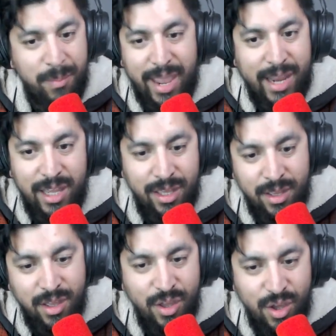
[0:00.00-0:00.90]
any
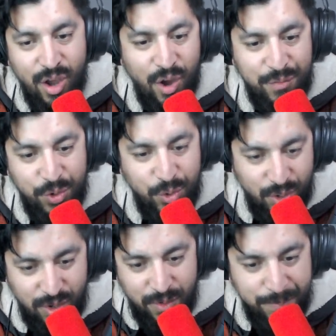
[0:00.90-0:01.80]
of
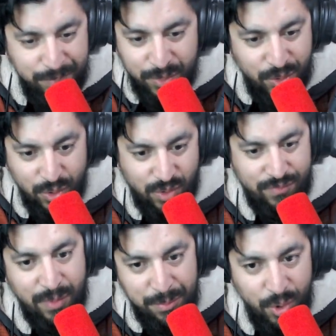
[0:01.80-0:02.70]
your, you know,
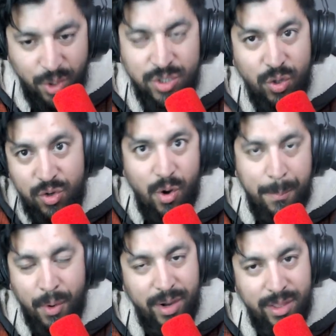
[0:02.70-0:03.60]
from yours or your
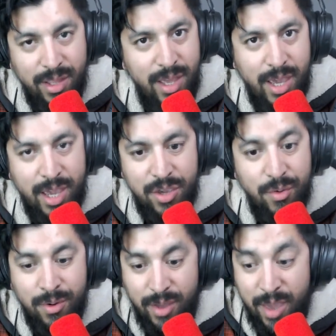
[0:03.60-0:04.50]
opponent, and
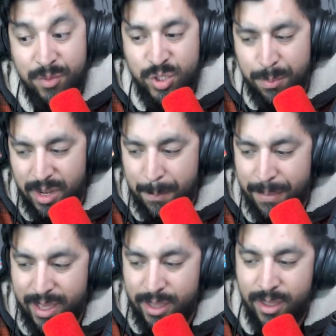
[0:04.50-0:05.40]
you're able to
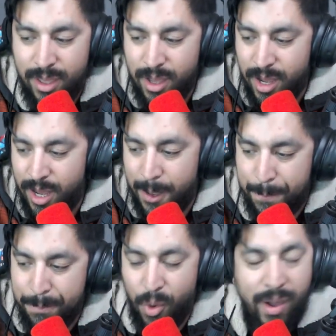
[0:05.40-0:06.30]
manipulate
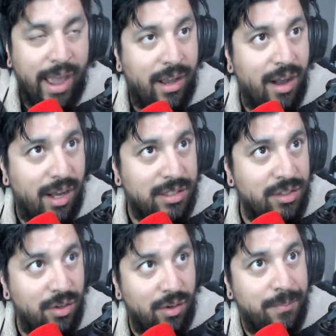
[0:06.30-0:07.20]
Boa Hancock's,
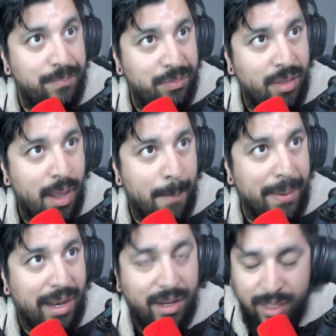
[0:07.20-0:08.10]
you know,
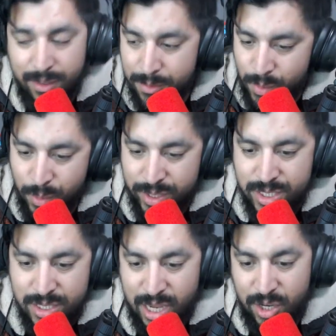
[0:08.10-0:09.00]
ability, which
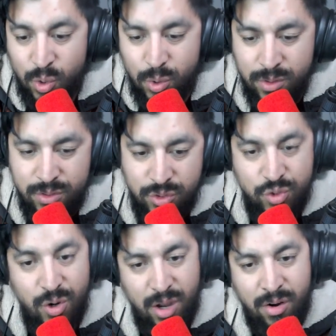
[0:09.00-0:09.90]
is kind of cool. You
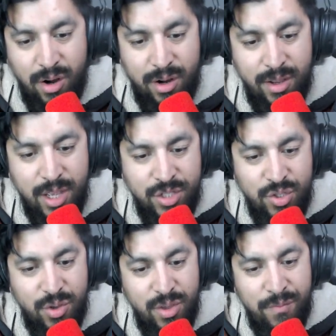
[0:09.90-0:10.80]
draw a card. So
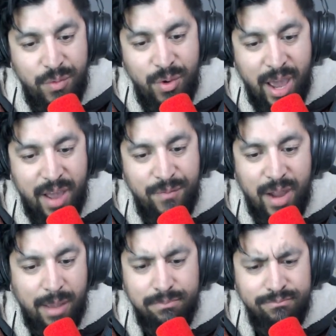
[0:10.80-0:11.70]
if you have
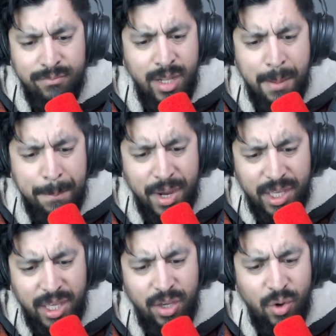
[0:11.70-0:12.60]
like
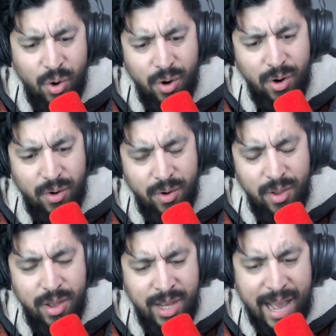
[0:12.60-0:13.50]
Buggy or
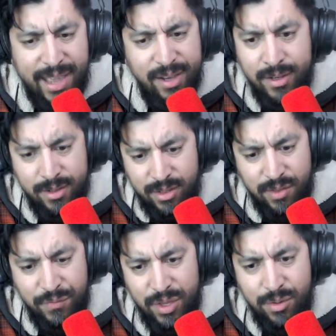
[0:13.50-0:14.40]
Kaya in the
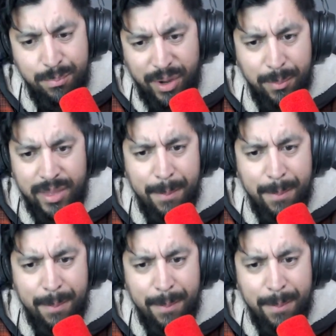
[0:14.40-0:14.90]
field, bring that